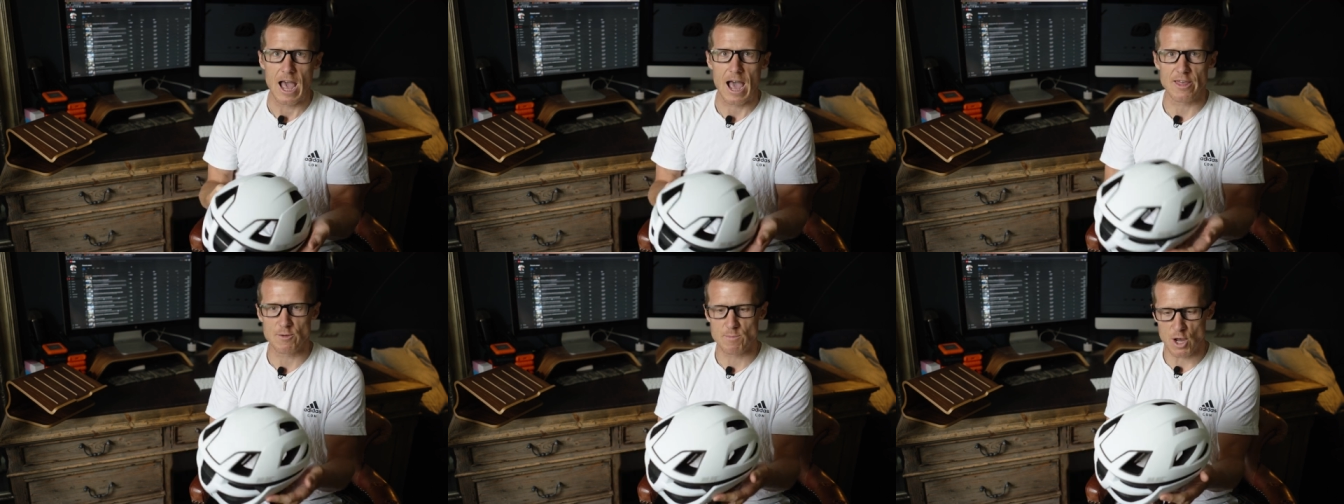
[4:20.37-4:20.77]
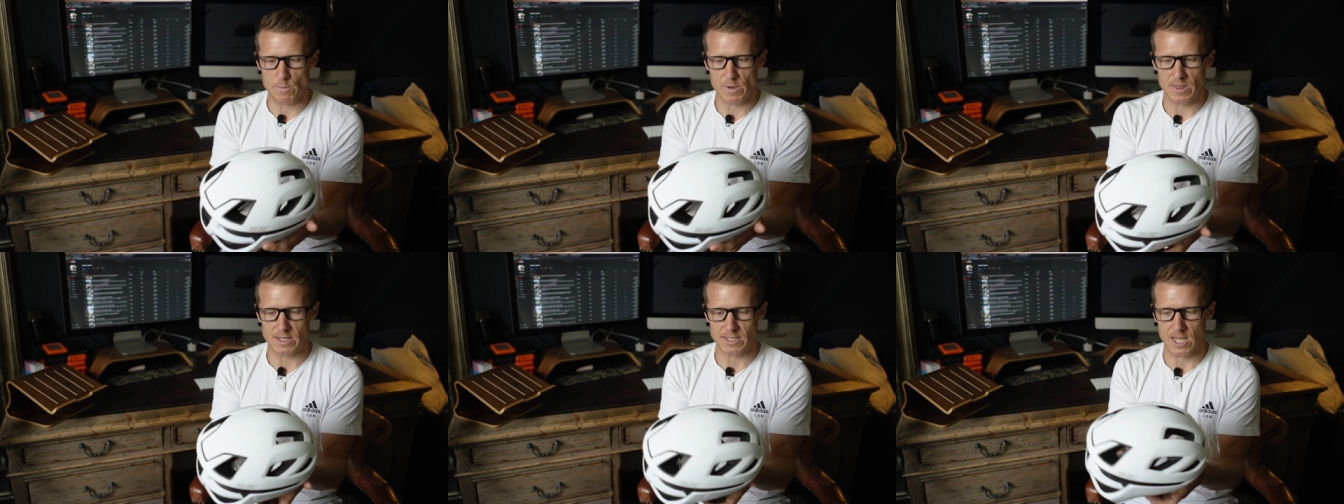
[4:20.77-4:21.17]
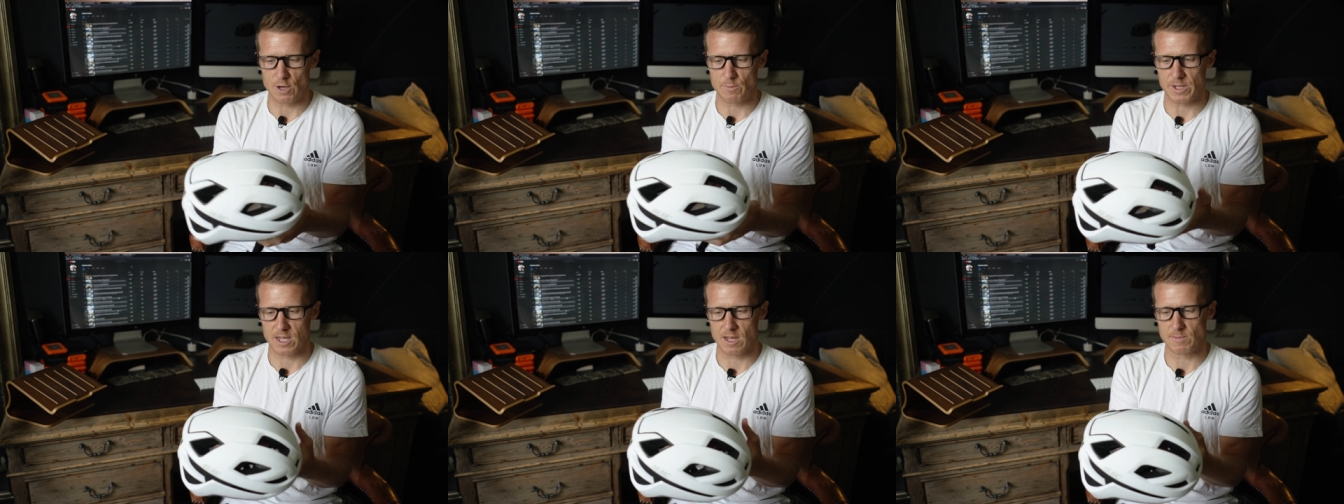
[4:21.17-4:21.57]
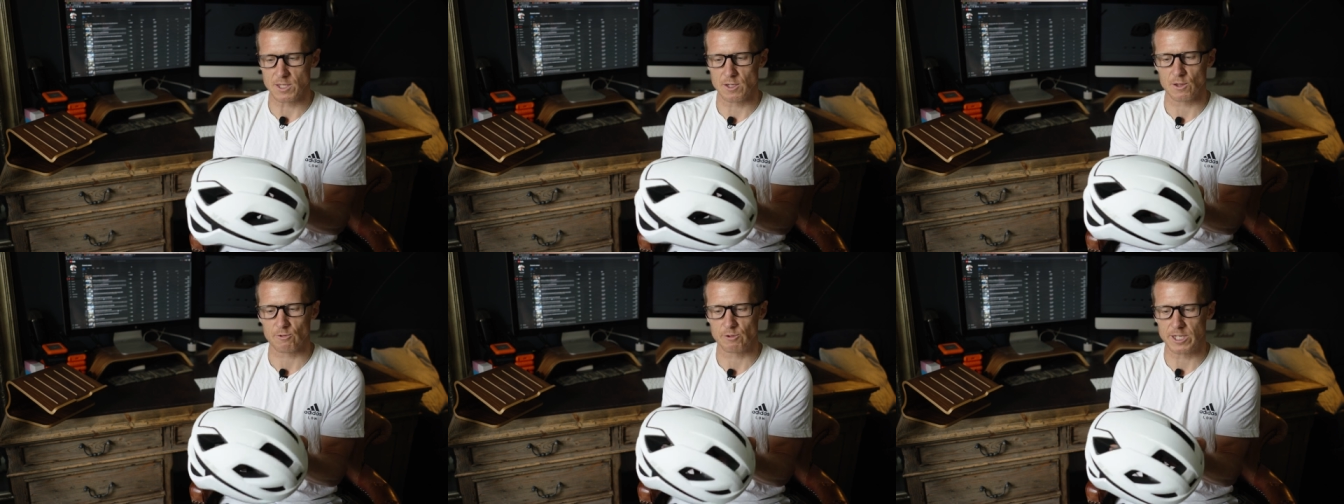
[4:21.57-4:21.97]
At the moment, this helmet comes
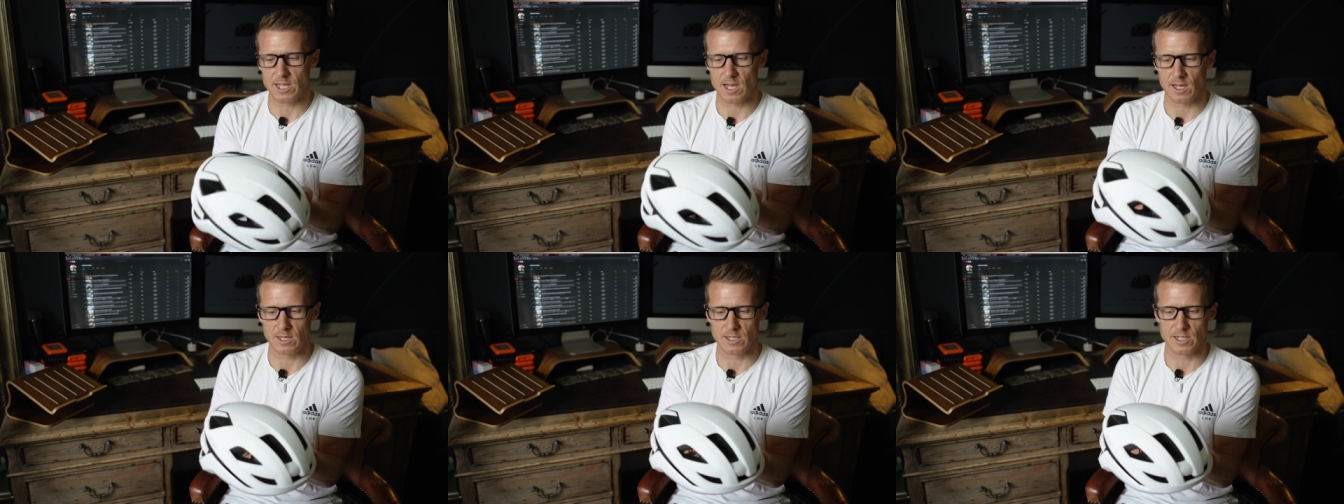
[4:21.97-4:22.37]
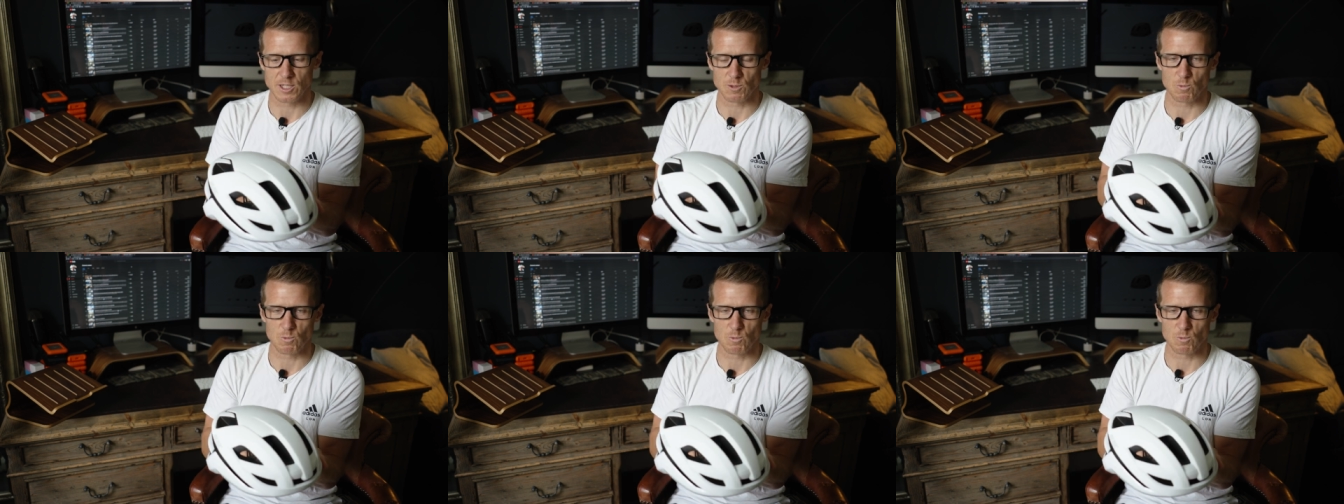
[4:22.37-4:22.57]
in three colors.